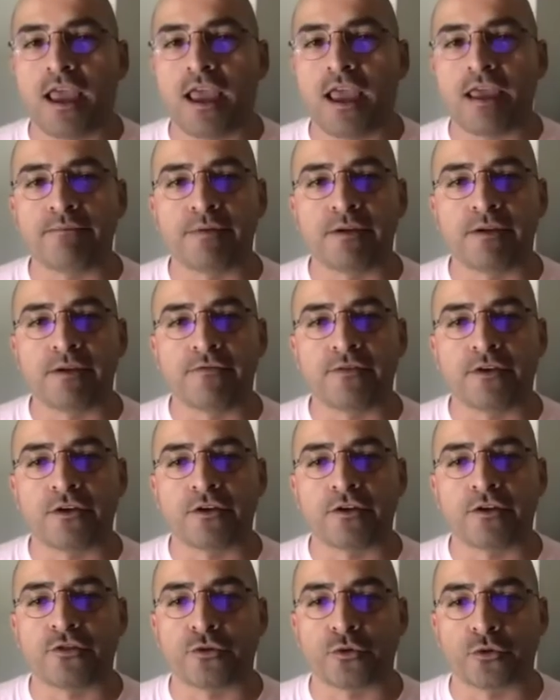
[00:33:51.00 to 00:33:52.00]
be
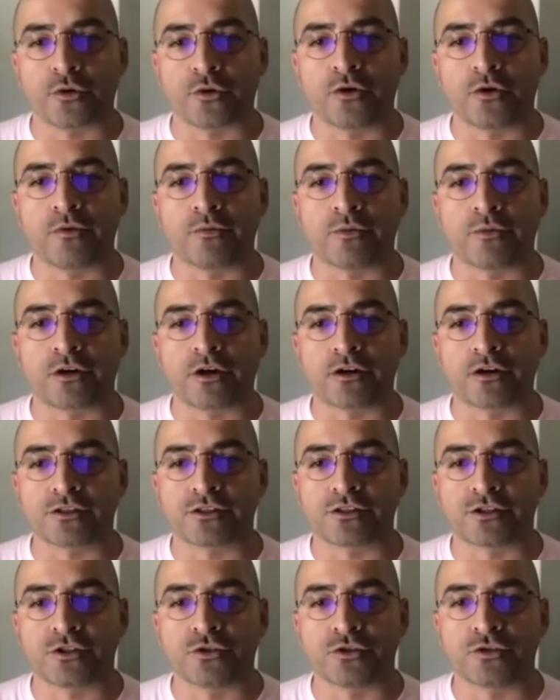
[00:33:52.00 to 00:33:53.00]
very thorough in
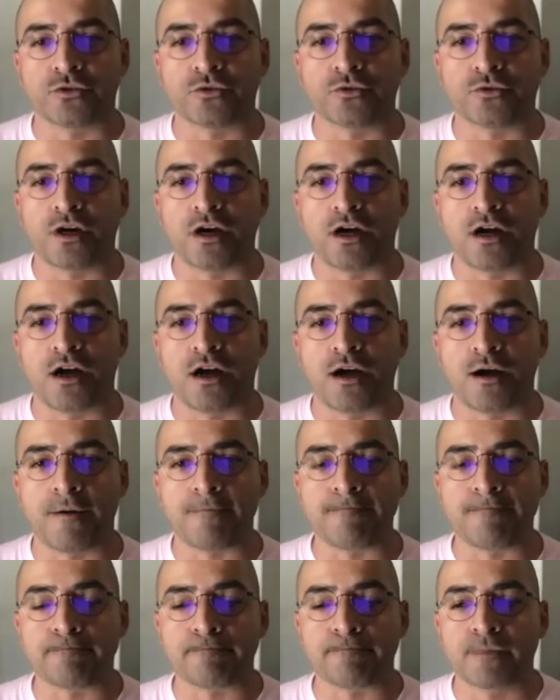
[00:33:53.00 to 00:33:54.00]
regards to
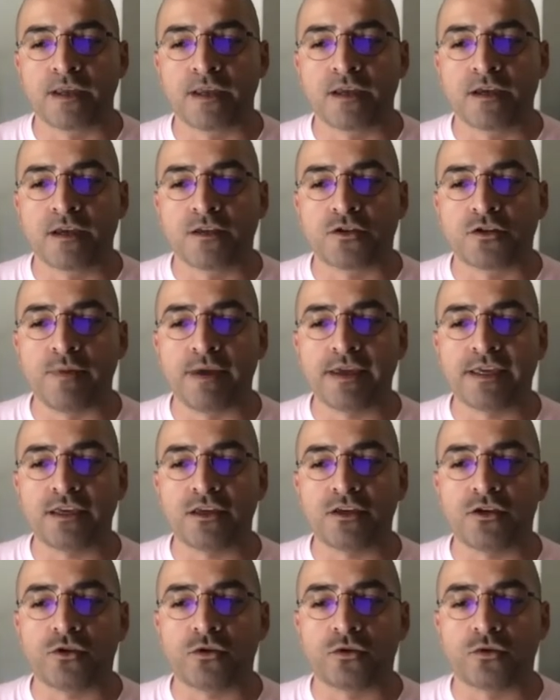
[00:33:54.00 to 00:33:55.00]
to
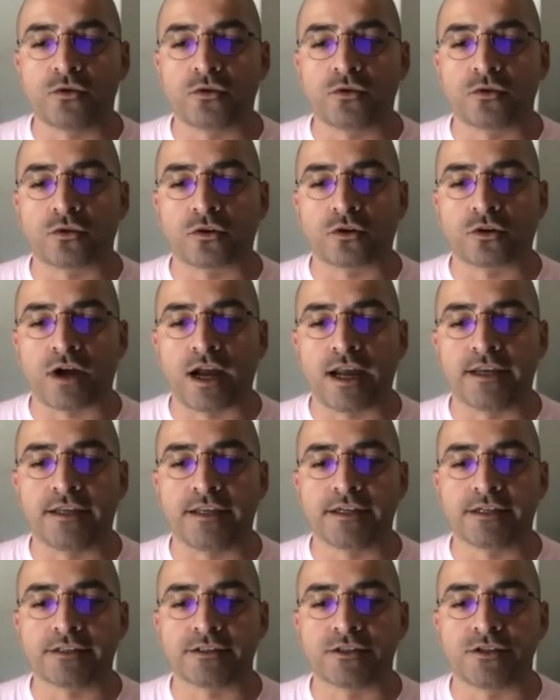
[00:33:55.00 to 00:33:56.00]
making your
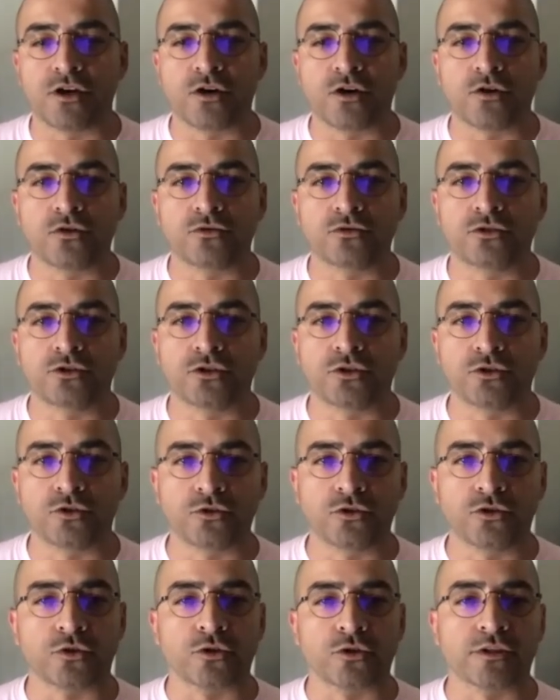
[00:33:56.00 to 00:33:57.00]
ideas known to
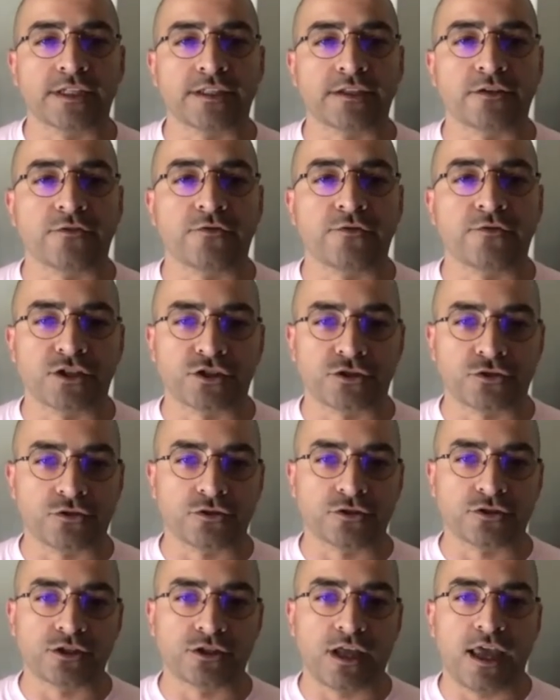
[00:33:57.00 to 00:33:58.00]
your elected
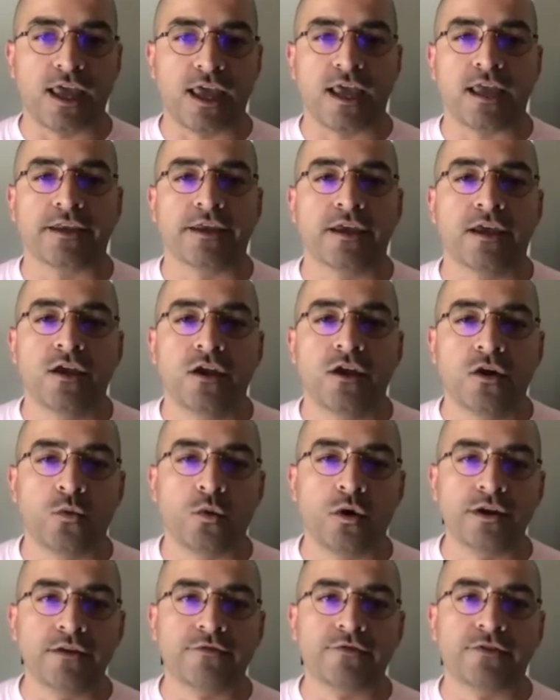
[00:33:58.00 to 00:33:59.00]
officials. And
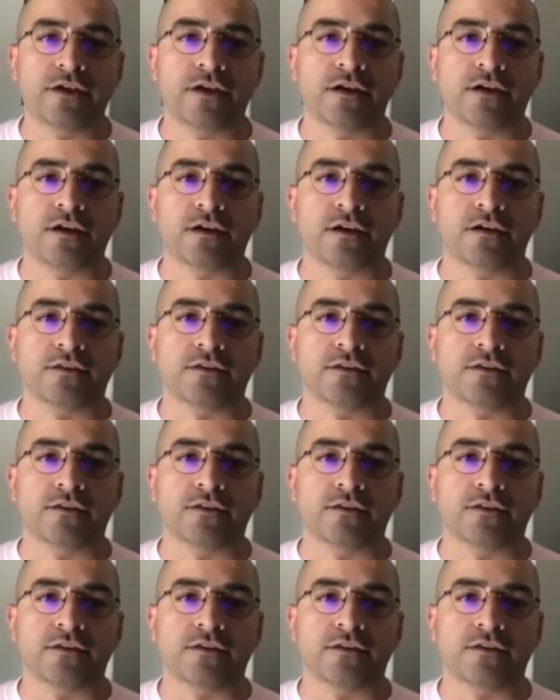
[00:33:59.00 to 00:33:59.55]
one of the